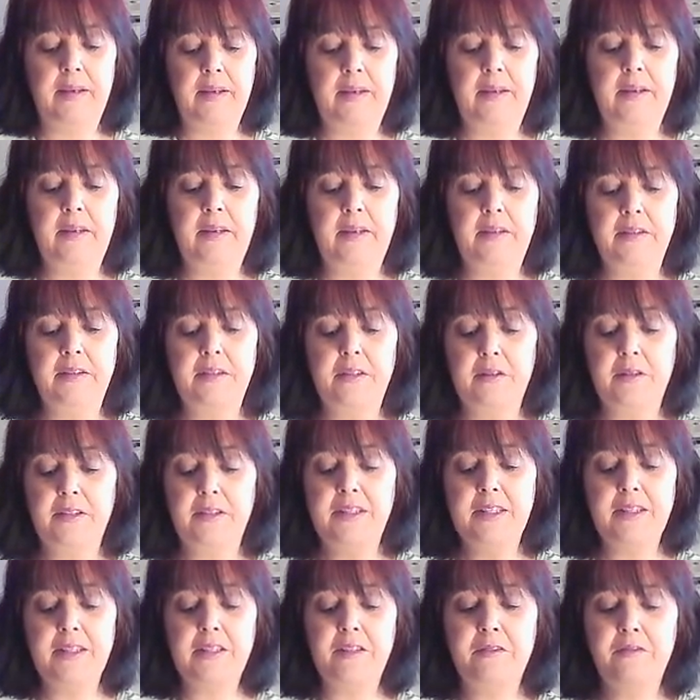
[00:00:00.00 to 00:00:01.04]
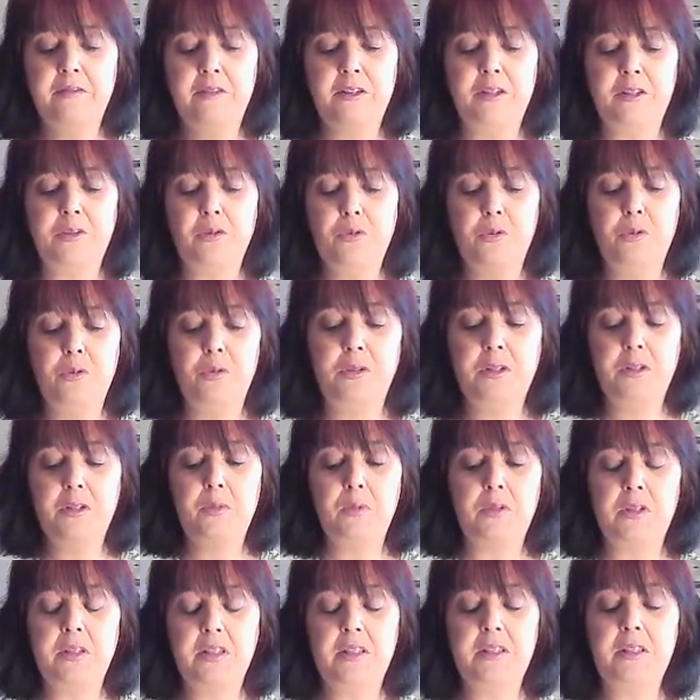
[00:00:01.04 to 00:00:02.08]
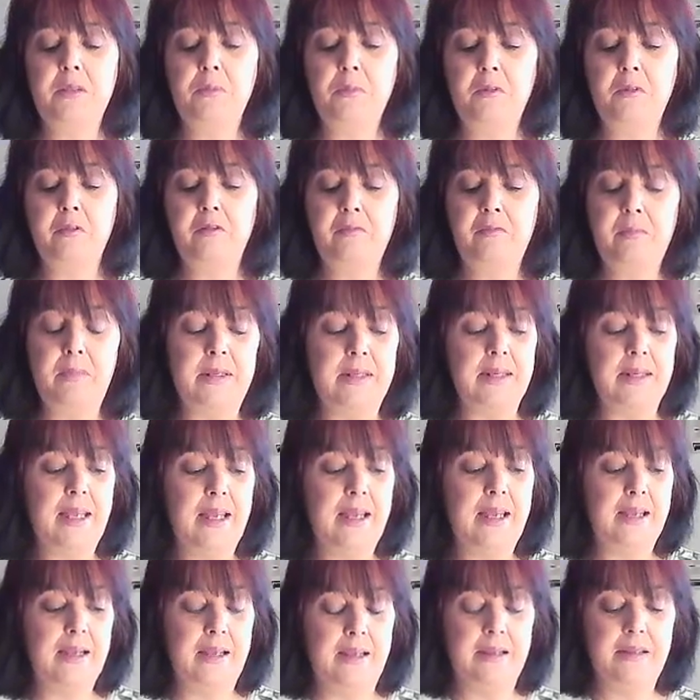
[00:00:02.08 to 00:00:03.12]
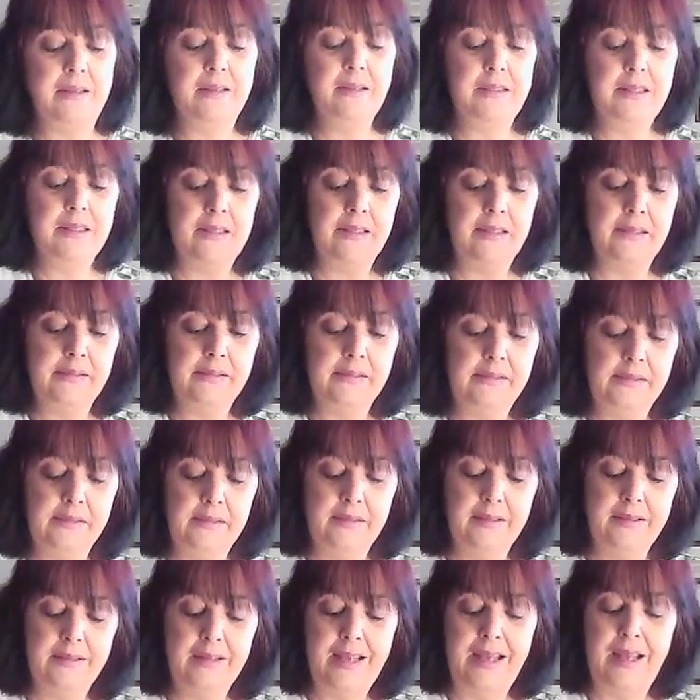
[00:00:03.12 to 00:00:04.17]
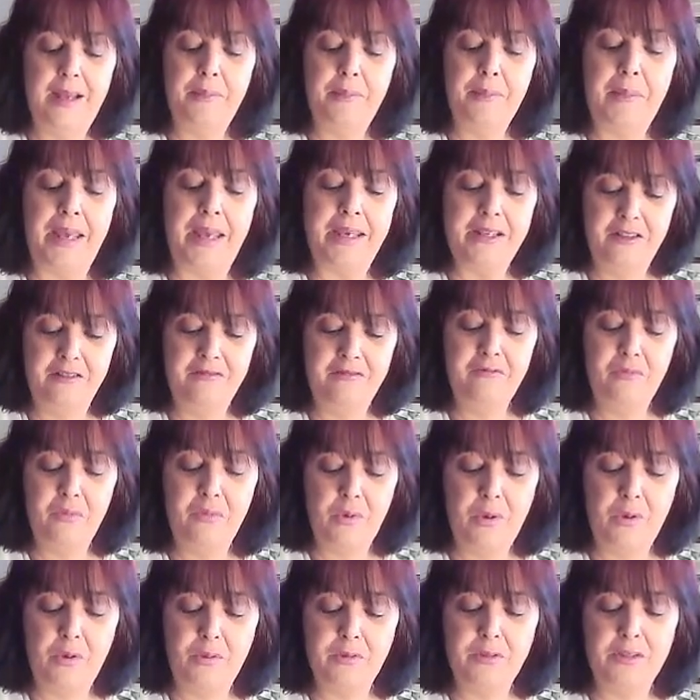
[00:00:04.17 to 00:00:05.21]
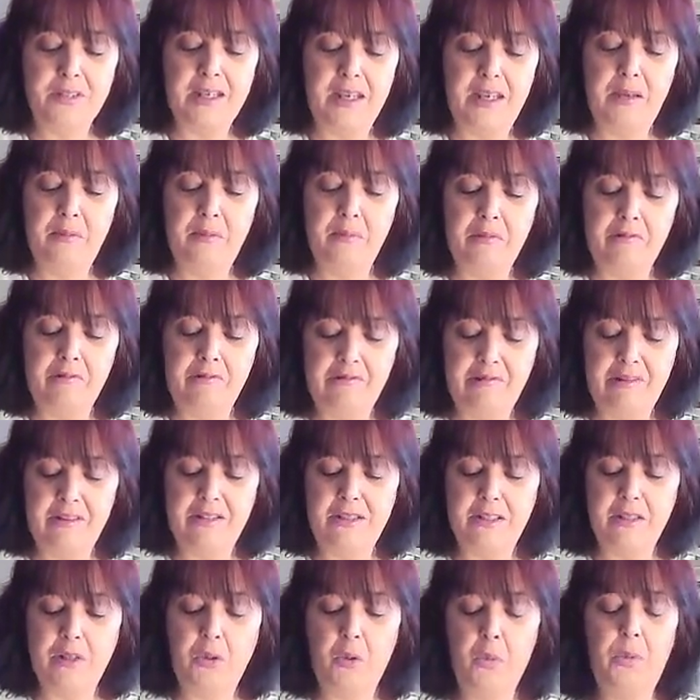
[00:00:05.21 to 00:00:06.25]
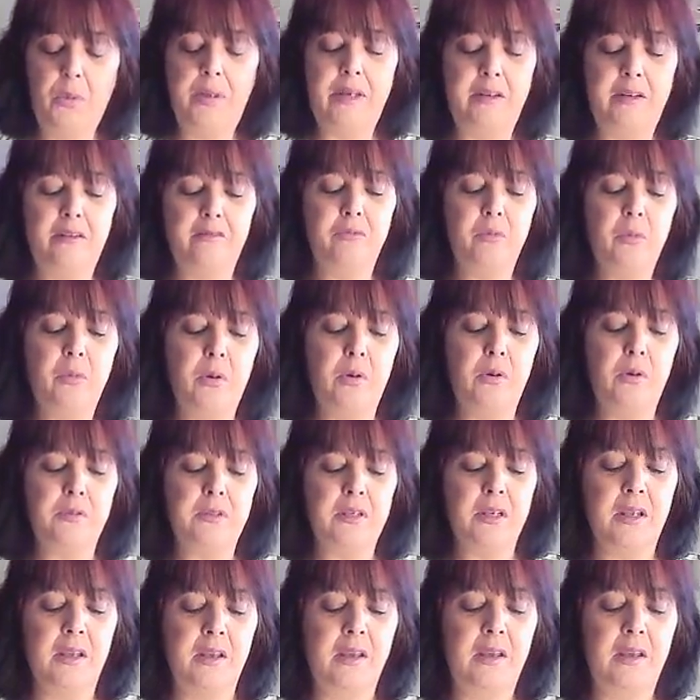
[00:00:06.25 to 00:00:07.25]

Okay, so Six of Swords, which is a movement card, Page of Wands, Empress, Queen of Wands.